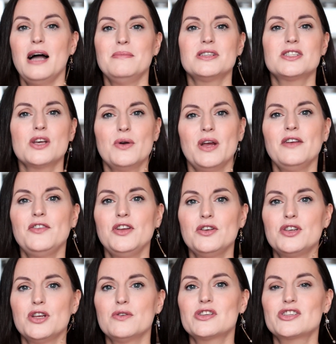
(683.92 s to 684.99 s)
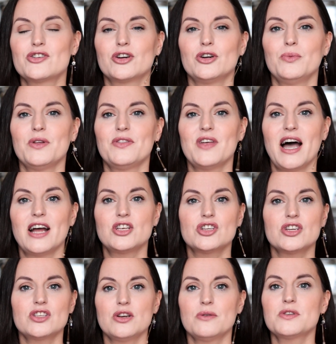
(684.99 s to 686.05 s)
So if you do struggle with that,
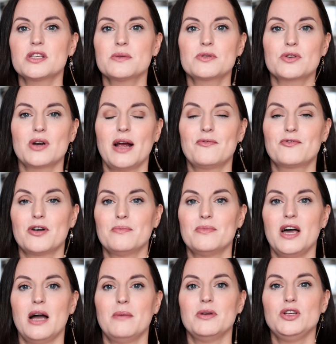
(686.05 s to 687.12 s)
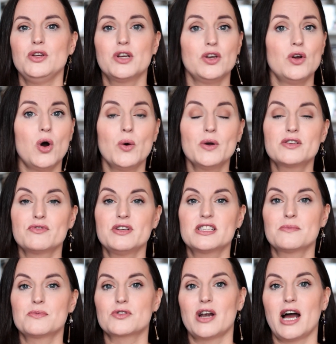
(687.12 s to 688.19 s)
just unsubscribe from them. You could always
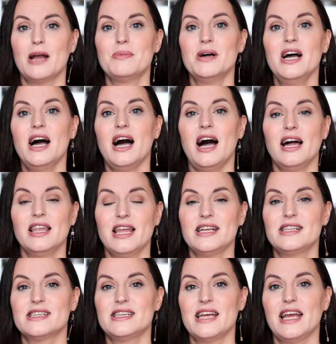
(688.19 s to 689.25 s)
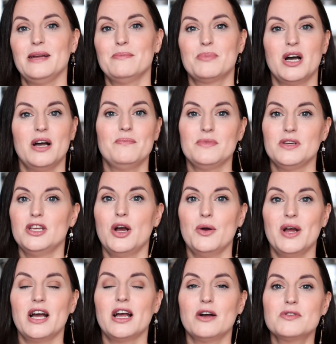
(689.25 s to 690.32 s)
resubscribe at a later date, but, you know,
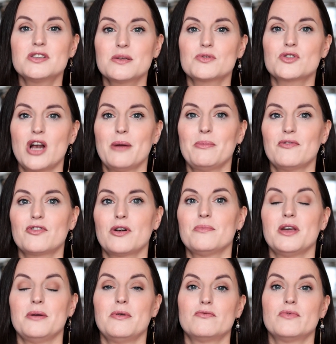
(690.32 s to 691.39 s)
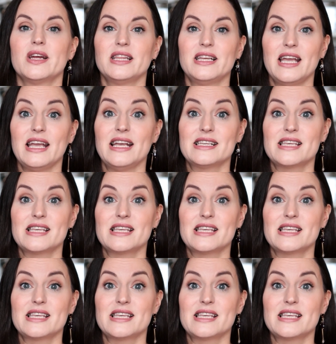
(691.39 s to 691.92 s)
unsubscribing from them really is